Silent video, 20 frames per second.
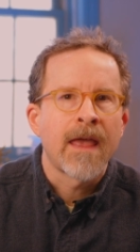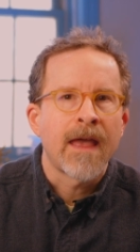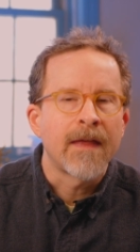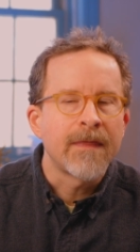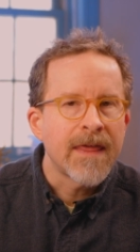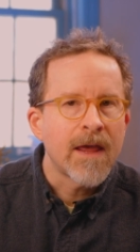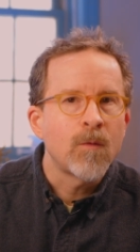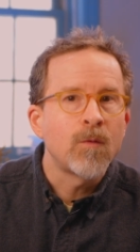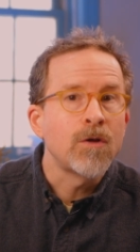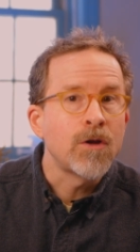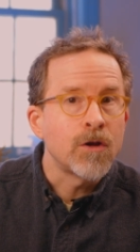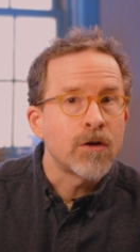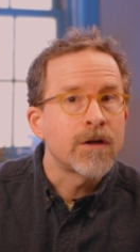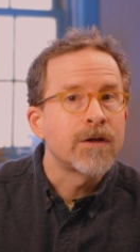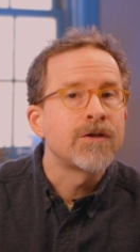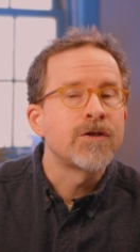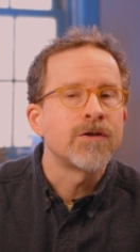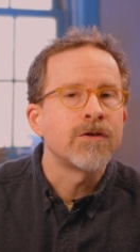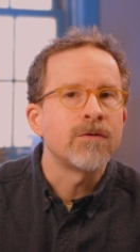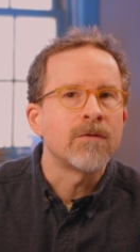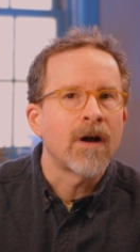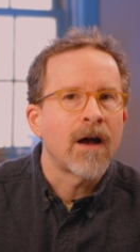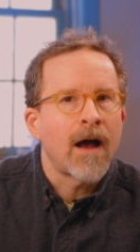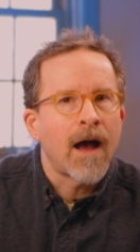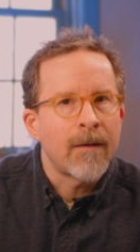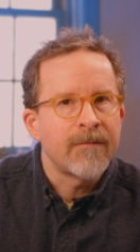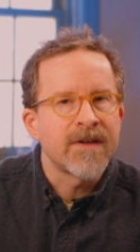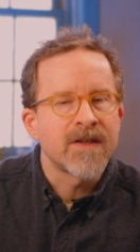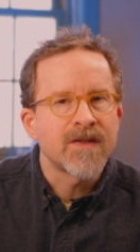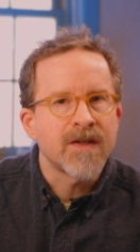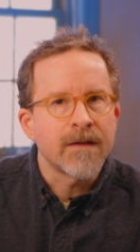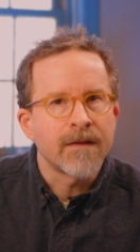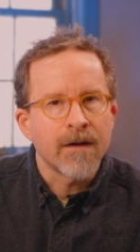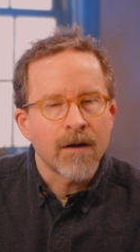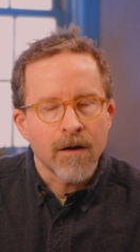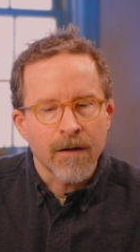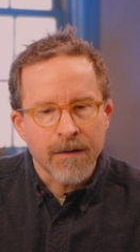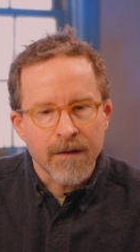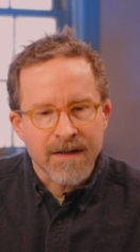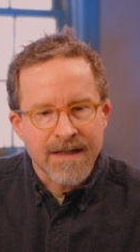And they will look to, uh, obviously,
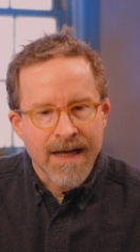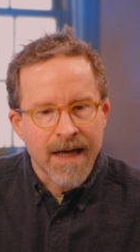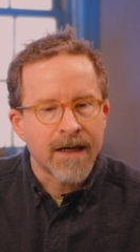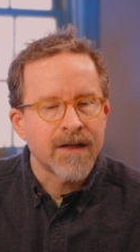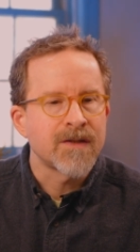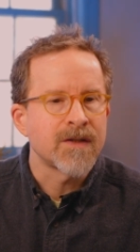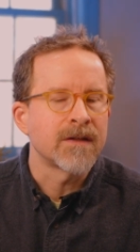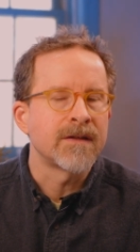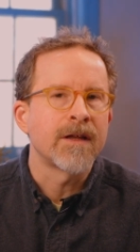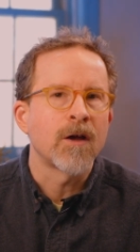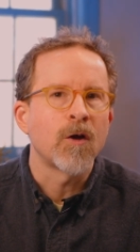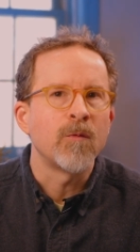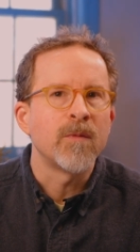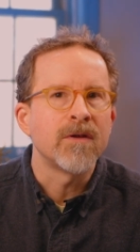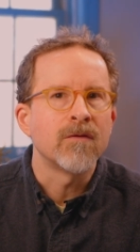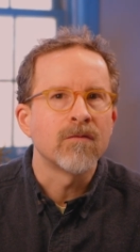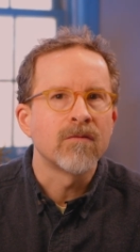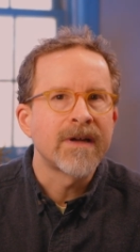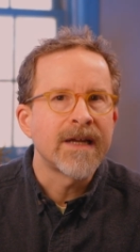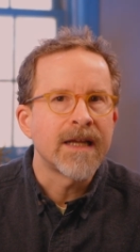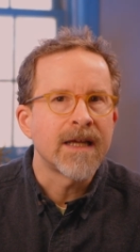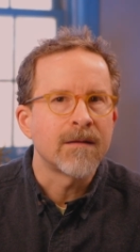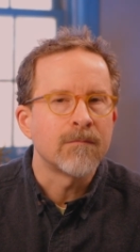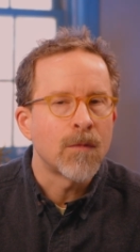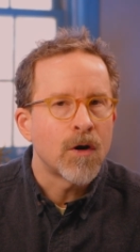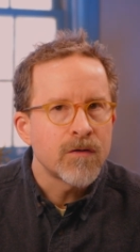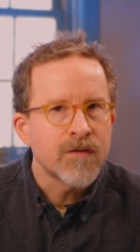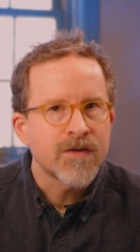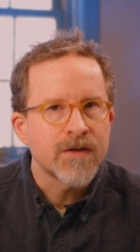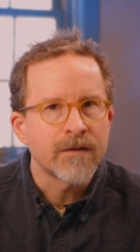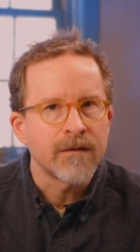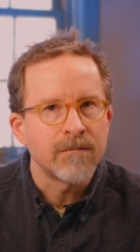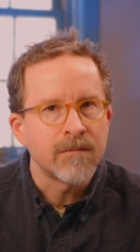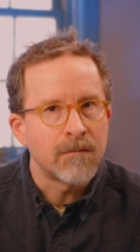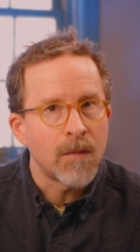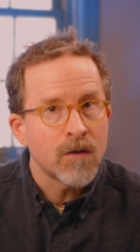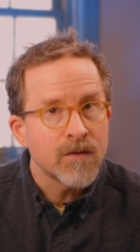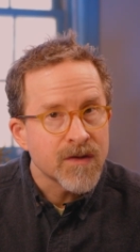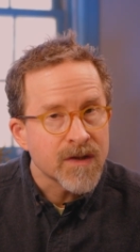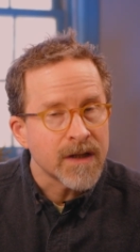their, the text that they'll be reading most of,
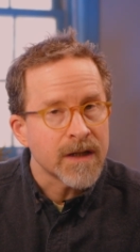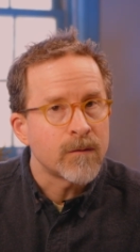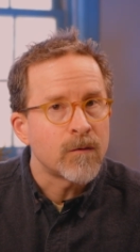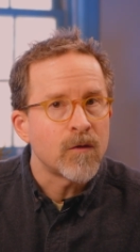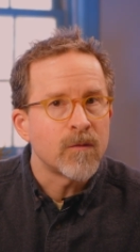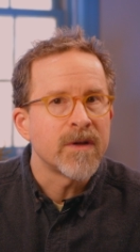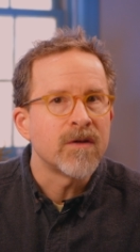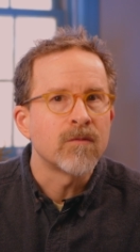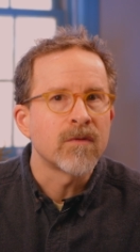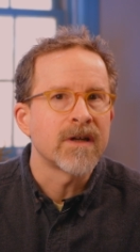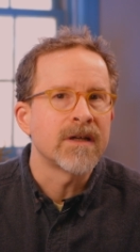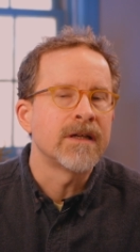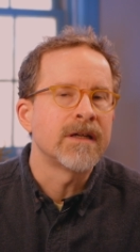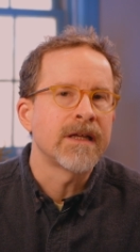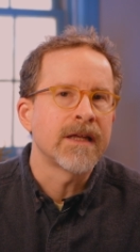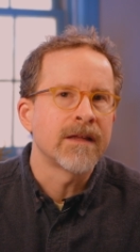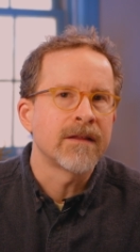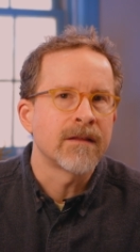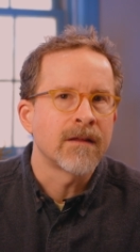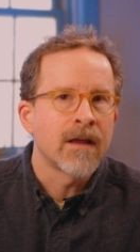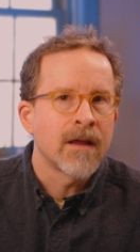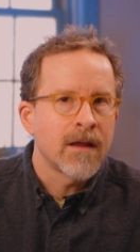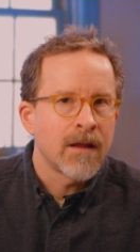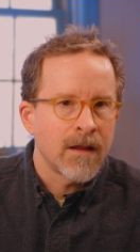mostly will be written in